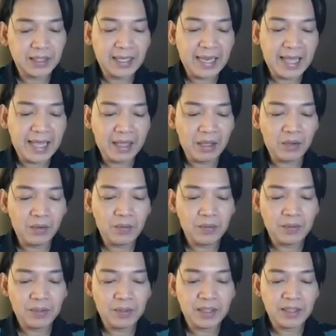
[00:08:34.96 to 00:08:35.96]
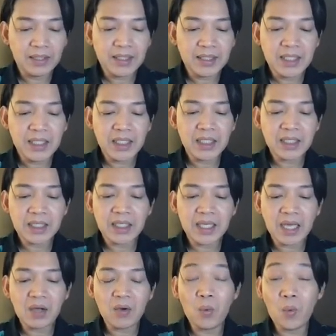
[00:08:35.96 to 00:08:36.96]
Leo,
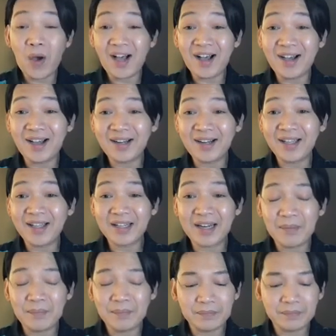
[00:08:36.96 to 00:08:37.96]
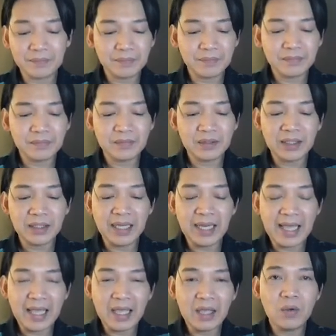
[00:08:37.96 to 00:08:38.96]
niriyakwa aray krap.
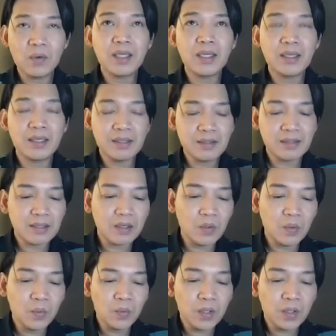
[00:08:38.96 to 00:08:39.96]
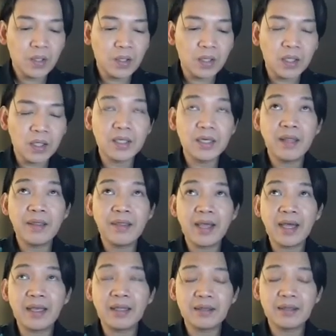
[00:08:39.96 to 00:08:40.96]
Leo is a word
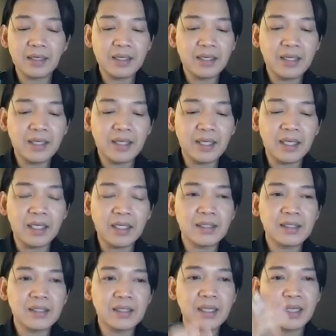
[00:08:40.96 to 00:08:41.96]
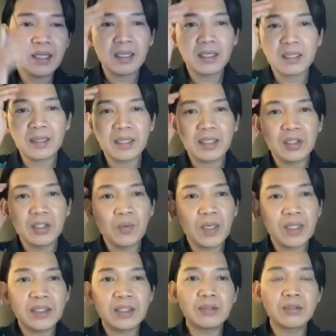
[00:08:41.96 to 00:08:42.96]
that indicates that you
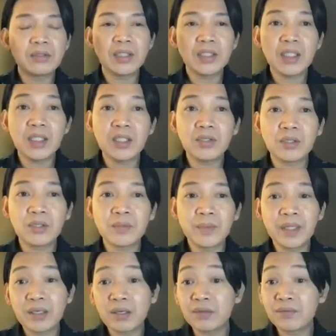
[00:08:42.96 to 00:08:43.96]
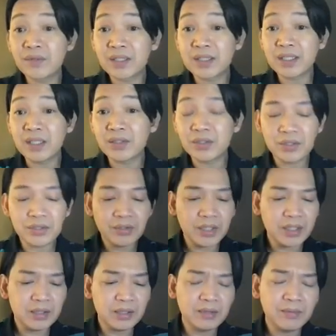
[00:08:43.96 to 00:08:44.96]
wanted to continue on with the conversation. So
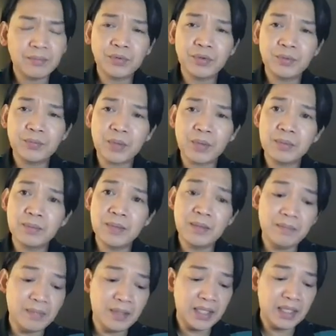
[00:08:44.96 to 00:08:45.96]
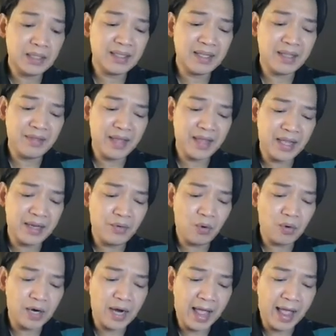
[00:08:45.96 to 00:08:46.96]
it could probably means then
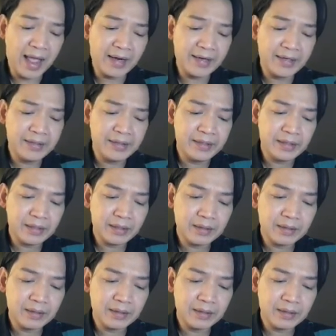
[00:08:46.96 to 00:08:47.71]
or and.